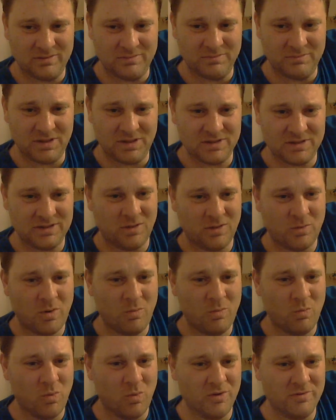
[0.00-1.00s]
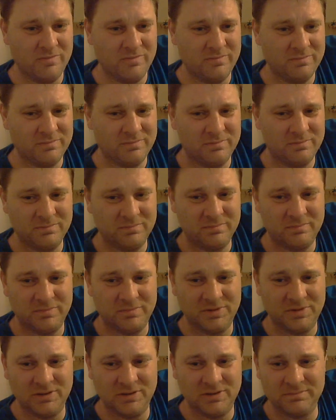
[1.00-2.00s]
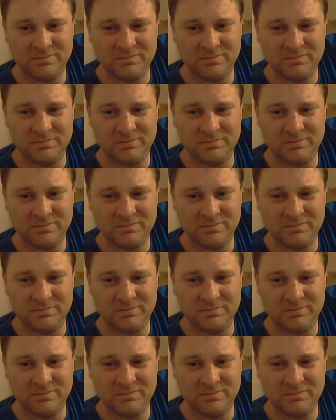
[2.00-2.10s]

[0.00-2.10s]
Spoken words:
like I said, I want one, but